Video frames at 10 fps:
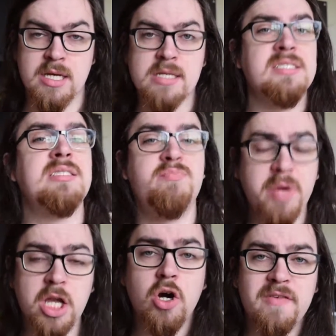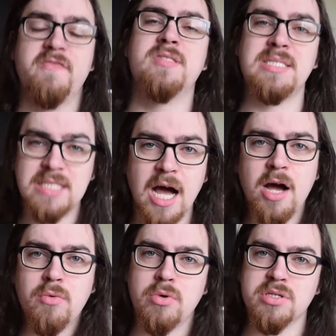spin-off
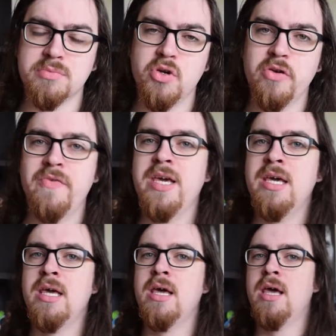Star Wars movie,